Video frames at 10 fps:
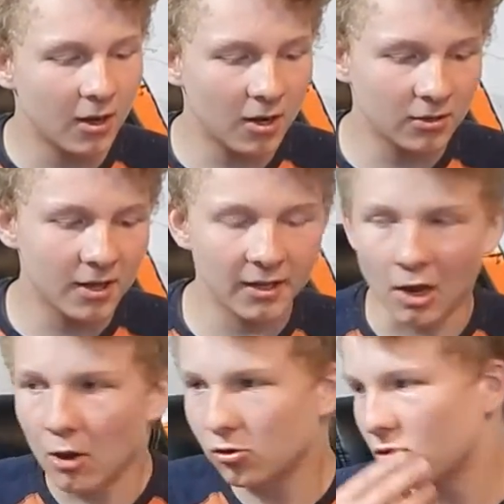Unlike
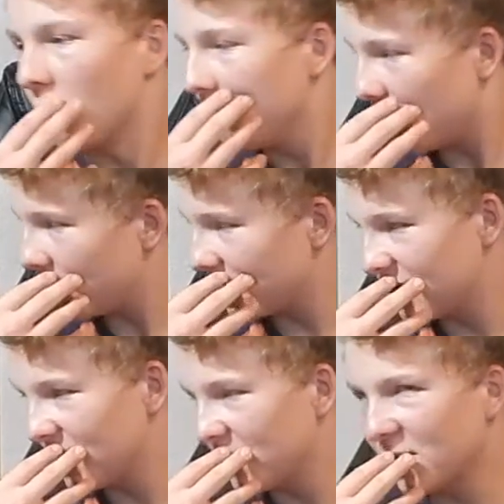somebody's
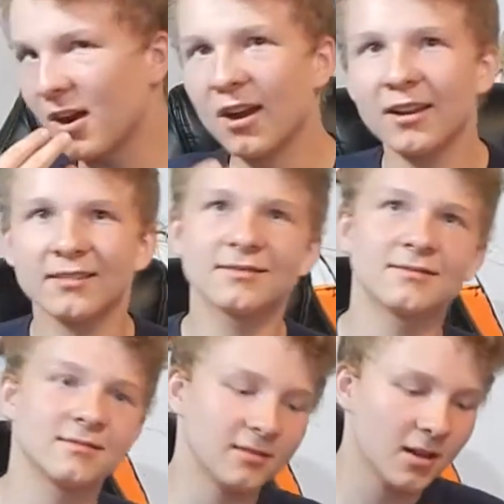DPI,
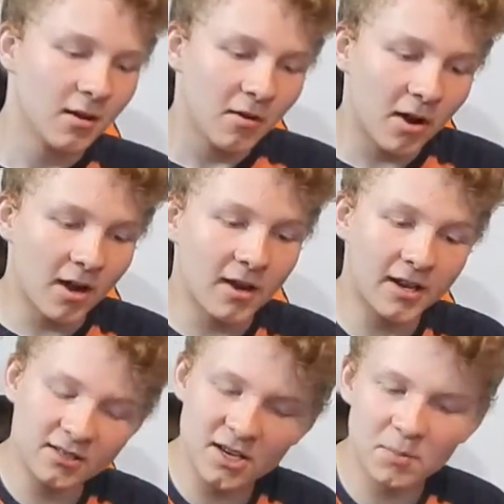
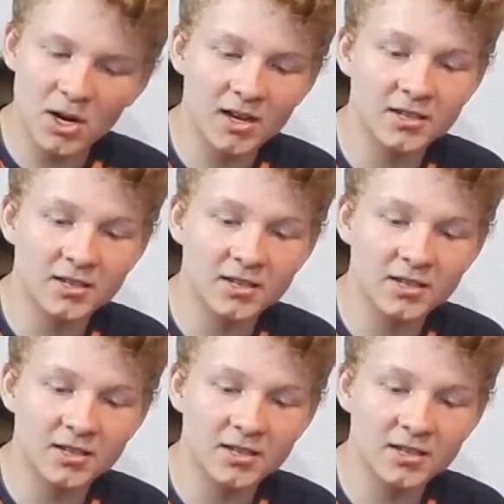his DPI